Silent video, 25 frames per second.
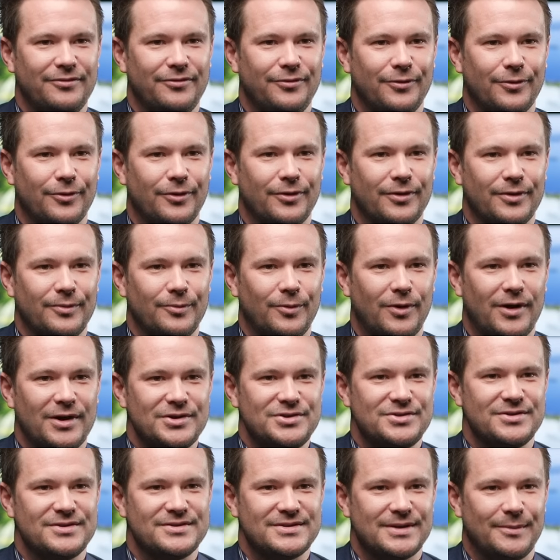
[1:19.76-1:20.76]
for, and why
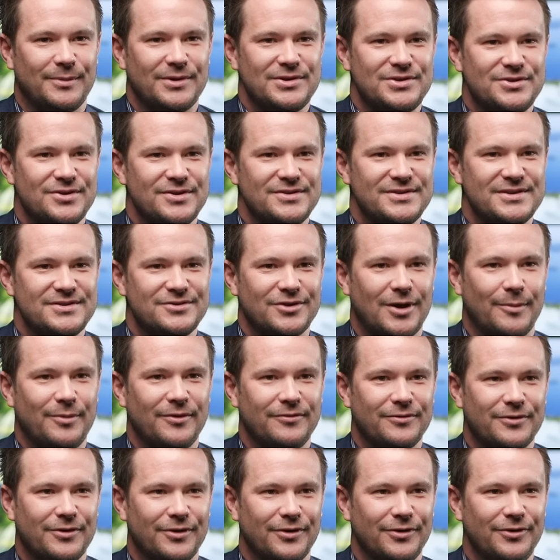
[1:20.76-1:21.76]
should someone choose this type
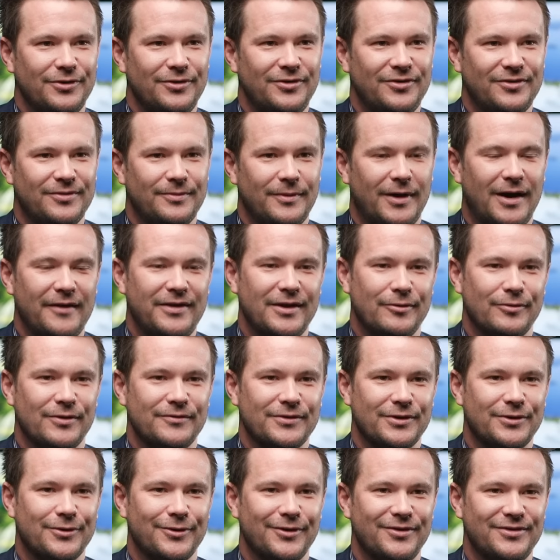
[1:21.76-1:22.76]
of cruise? I think
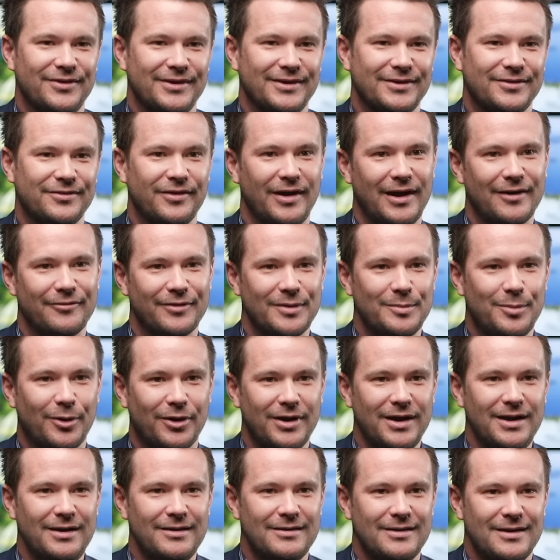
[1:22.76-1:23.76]
river cruising's for
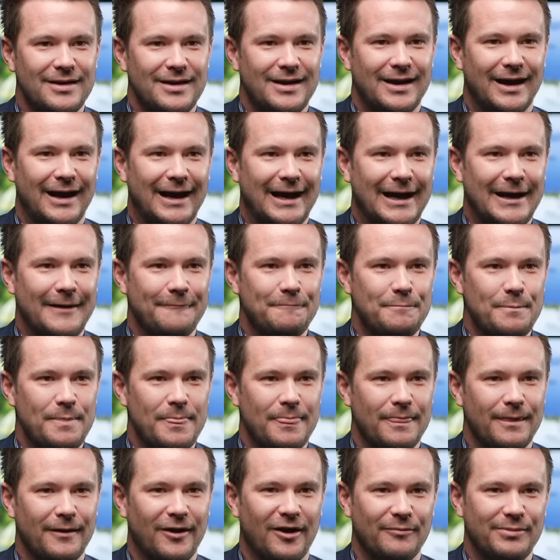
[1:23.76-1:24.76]
everybody.
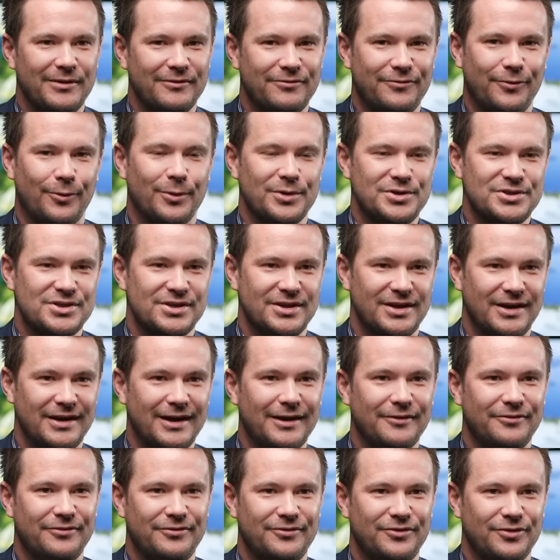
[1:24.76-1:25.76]
I've been fortunate
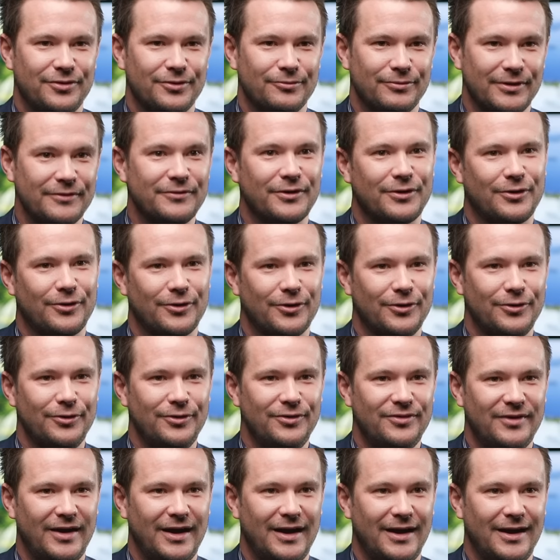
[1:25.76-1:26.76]
enough to river
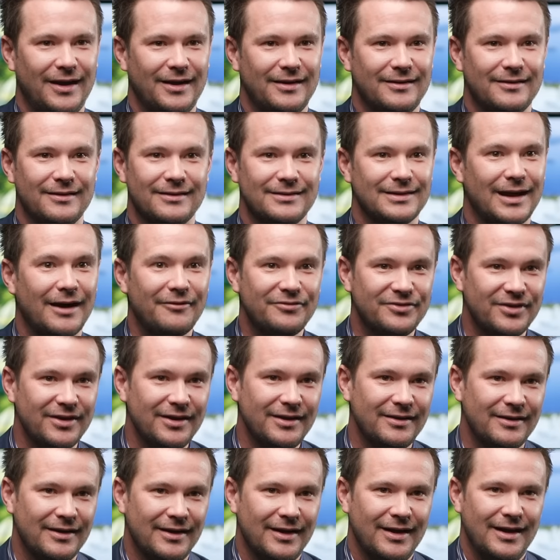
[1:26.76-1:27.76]
cruise and loved
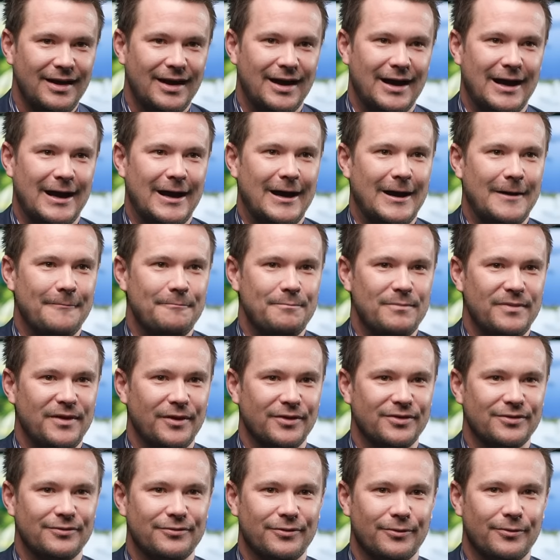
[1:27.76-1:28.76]
it. There
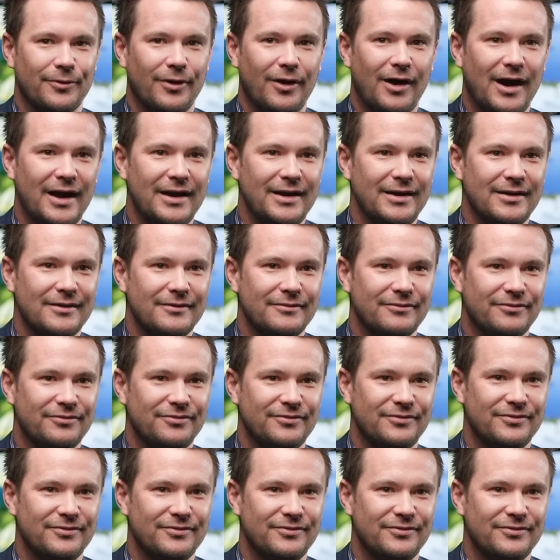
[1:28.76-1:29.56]
was a variety of